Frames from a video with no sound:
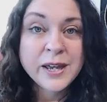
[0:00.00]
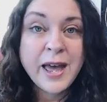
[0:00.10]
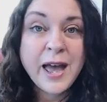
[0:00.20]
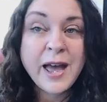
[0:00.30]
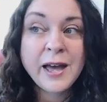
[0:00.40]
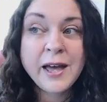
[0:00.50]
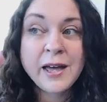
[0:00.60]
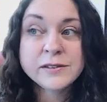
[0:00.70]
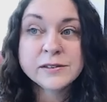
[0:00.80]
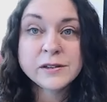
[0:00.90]

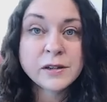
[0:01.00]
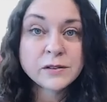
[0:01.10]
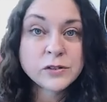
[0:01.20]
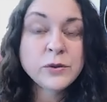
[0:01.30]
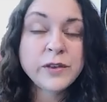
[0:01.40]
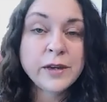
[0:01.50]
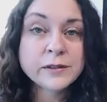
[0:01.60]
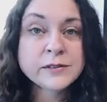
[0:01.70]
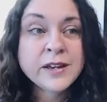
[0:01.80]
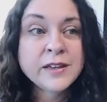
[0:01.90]
as two
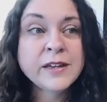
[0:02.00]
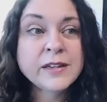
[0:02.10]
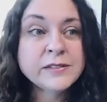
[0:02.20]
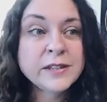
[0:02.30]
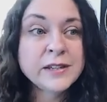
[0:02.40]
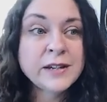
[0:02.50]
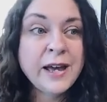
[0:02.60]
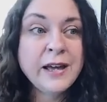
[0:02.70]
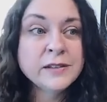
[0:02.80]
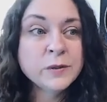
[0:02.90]
things. They see it
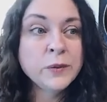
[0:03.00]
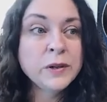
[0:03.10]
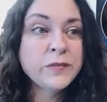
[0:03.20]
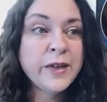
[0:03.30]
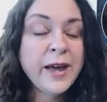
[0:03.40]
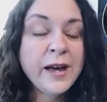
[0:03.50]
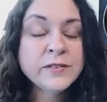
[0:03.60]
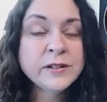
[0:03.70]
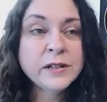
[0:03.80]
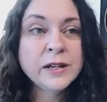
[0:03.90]
as, well, if they have
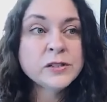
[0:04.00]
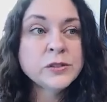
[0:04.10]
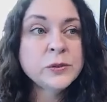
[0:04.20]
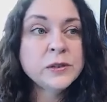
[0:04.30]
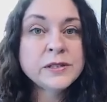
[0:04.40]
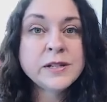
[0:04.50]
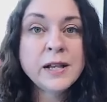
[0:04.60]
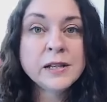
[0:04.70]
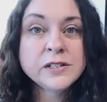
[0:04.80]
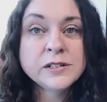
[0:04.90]
intellectual
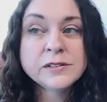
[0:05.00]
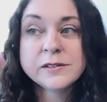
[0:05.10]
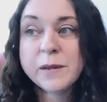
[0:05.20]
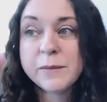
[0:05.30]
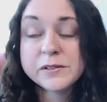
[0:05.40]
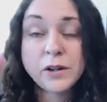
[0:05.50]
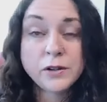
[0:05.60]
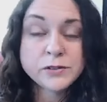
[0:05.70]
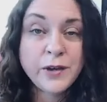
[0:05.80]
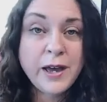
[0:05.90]
intelligence, they must
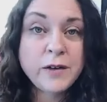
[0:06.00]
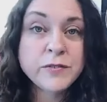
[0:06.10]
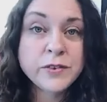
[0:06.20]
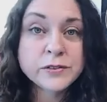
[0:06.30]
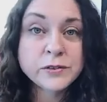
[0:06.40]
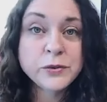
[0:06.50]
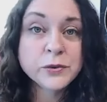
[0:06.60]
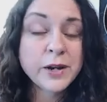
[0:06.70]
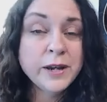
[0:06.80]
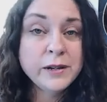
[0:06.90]
also have this
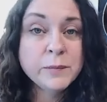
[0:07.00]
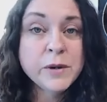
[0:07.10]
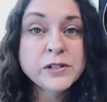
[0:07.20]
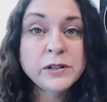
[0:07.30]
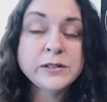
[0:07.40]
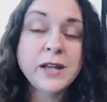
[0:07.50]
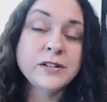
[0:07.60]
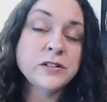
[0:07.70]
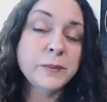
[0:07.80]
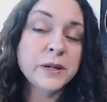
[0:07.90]
great emotional
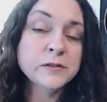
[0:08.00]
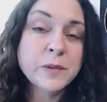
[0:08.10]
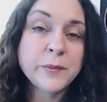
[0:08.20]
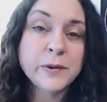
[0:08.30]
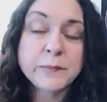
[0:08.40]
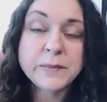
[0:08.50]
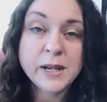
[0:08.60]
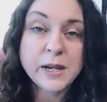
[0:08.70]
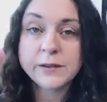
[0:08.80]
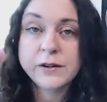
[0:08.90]
intelligence. Because remember, in the
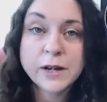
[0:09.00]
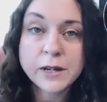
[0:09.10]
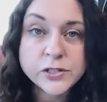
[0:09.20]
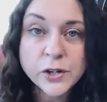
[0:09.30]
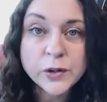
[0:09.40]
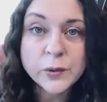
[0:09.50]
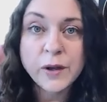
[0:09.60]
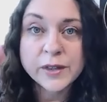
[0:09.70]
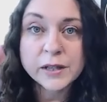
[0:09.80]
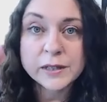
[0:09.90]
beginning, they're not going to show you all
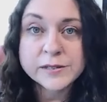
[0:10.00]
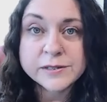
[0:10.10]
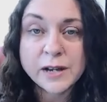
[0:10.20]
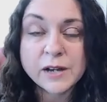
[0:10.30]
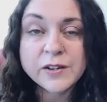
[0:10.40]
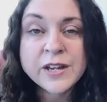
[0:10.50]
the ugly stuff.